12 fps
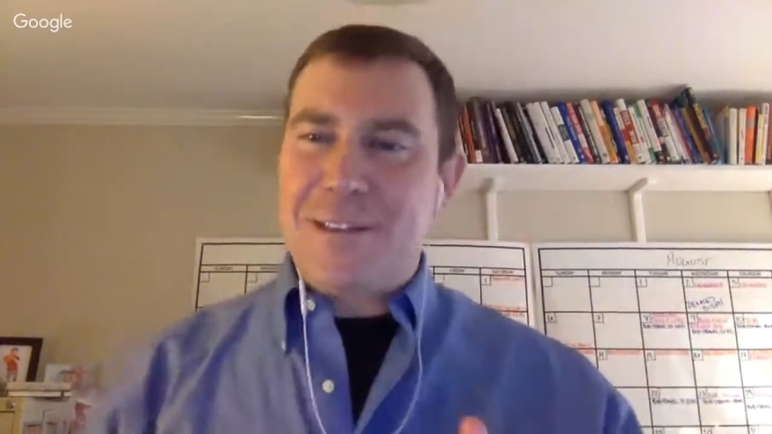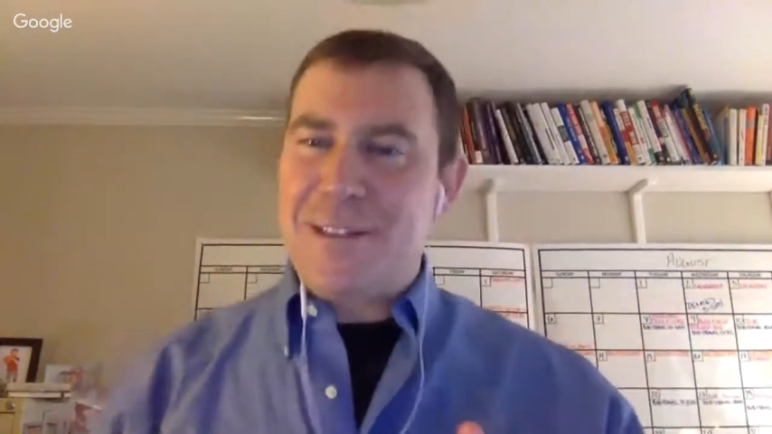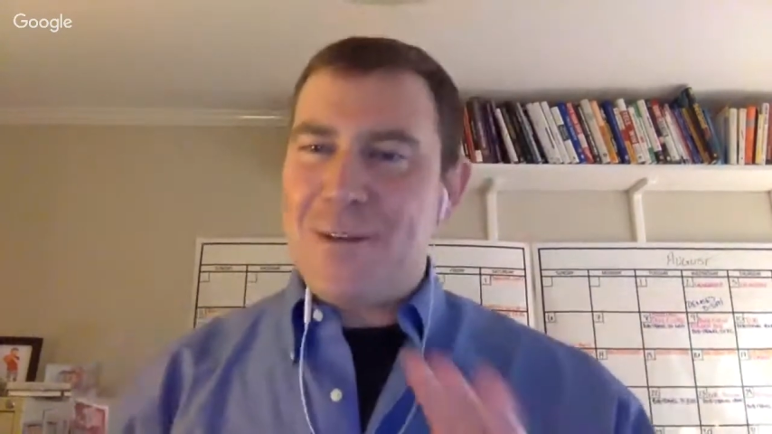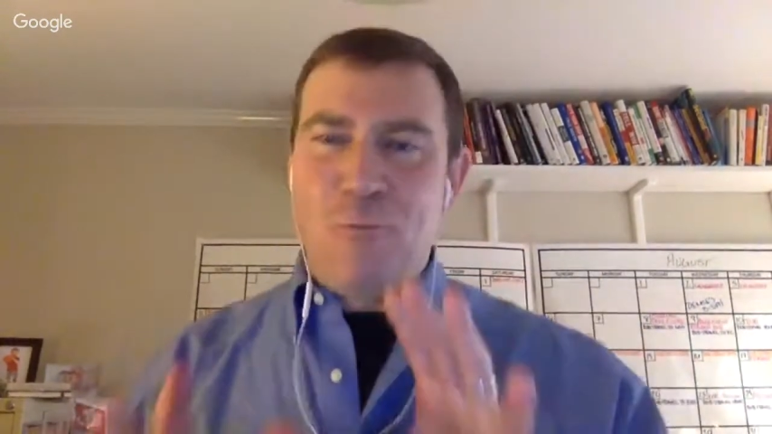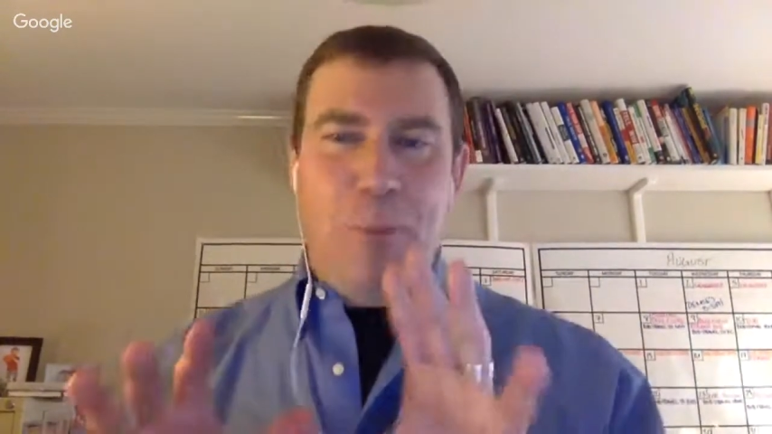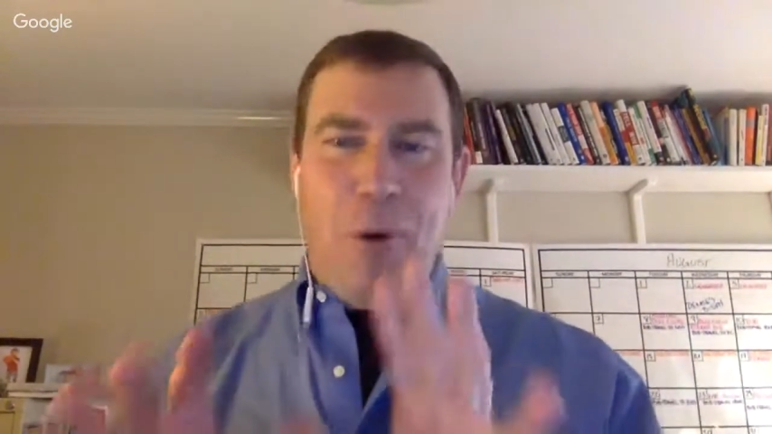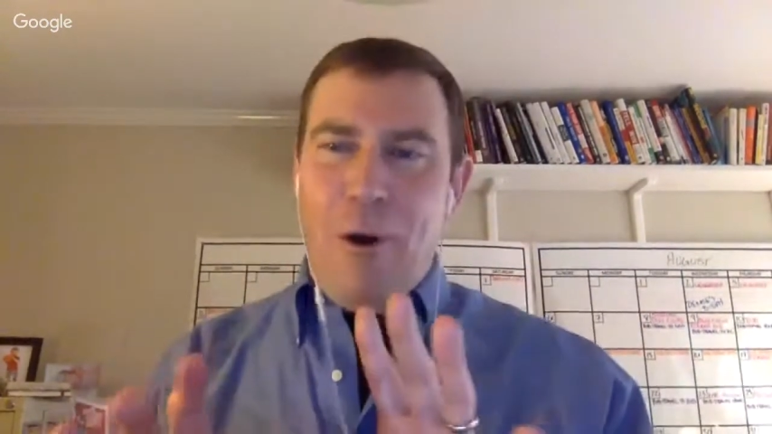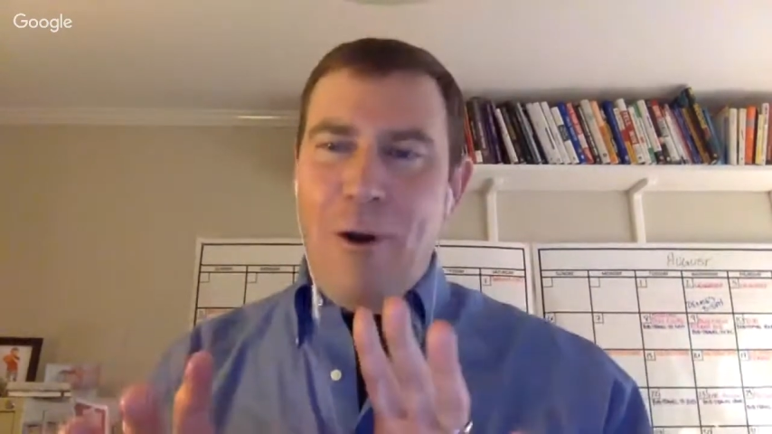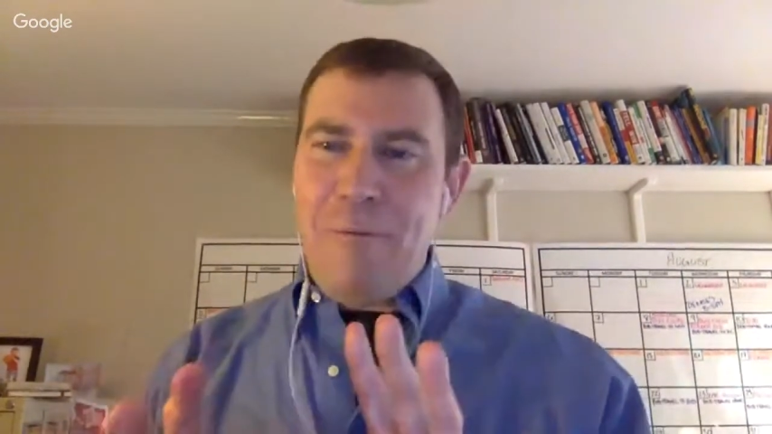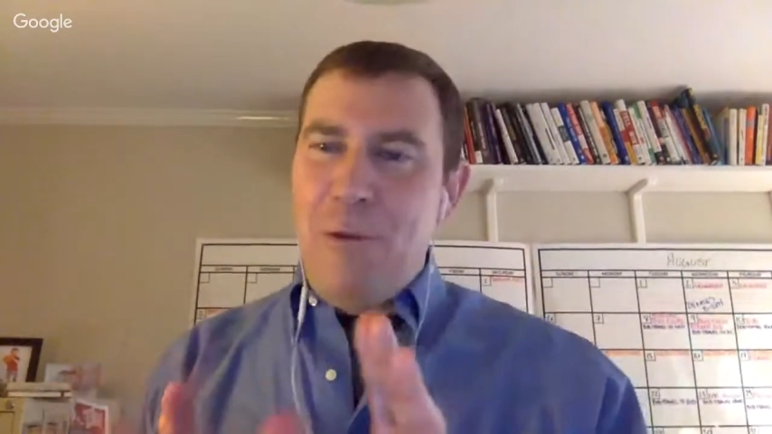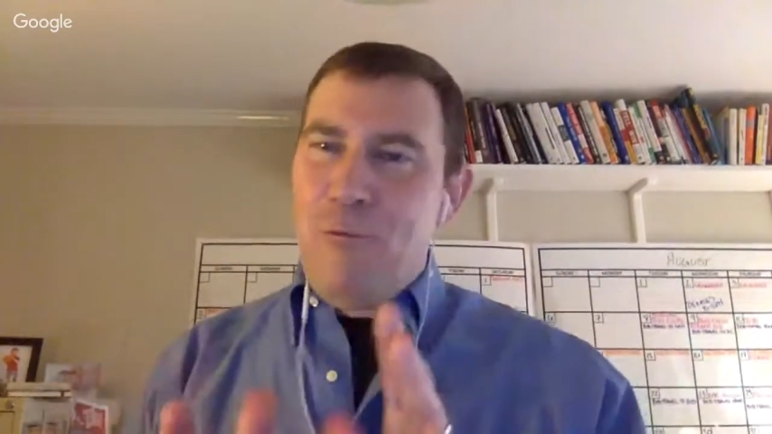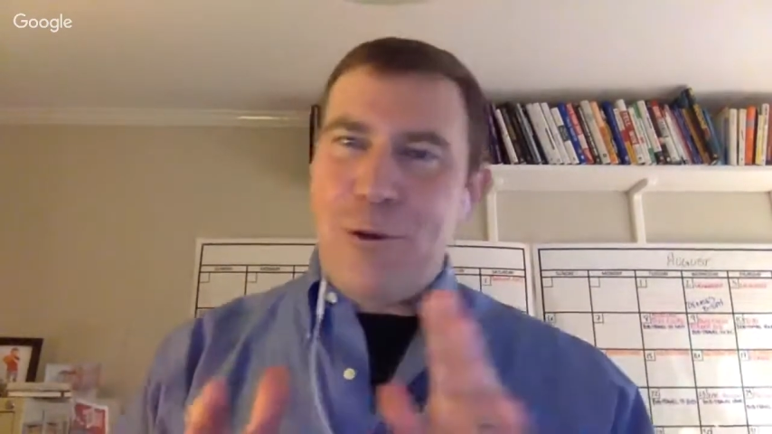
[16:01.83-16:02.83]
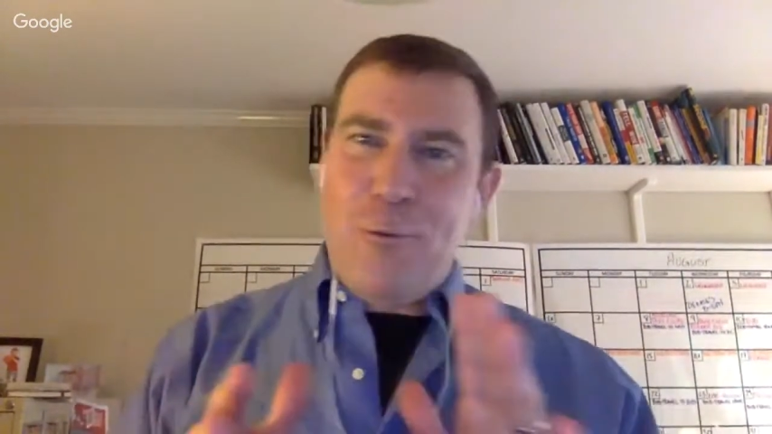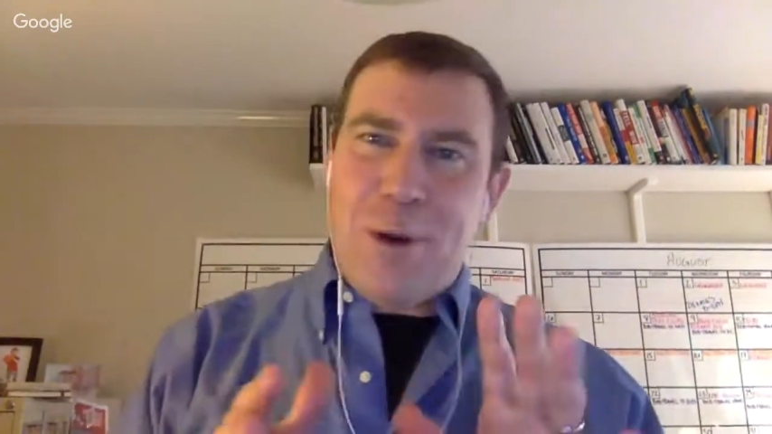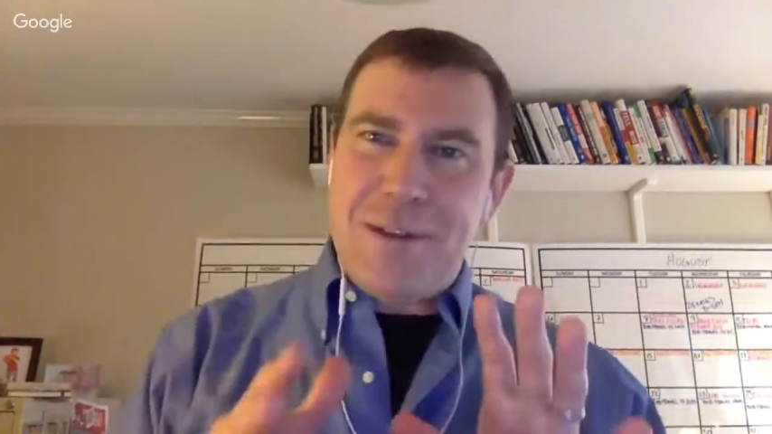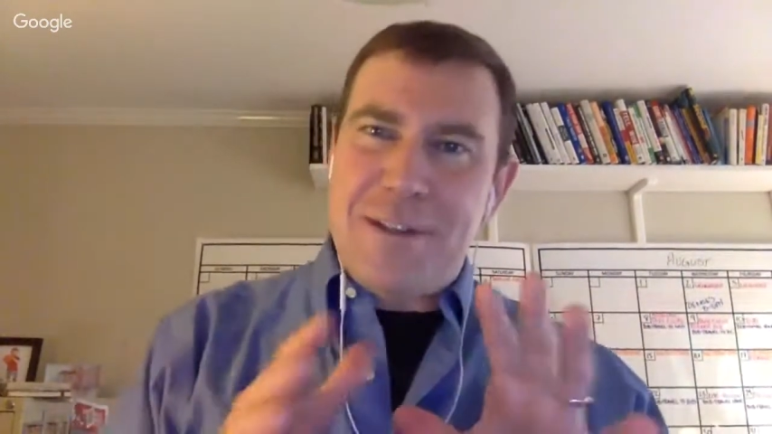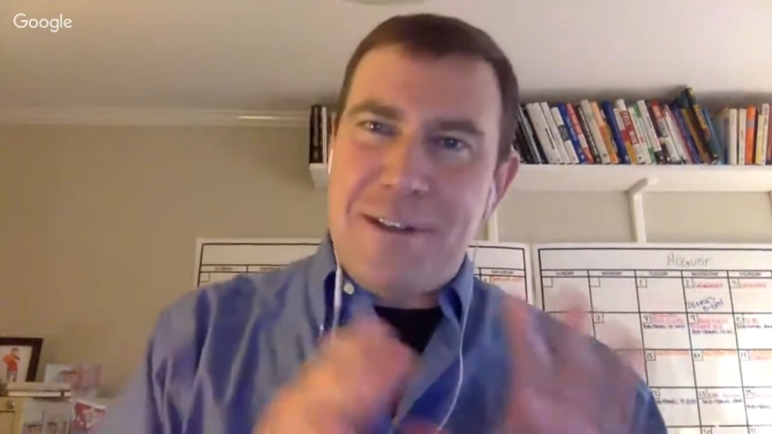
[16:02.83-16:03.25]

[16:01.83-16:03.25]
So part of me really wants to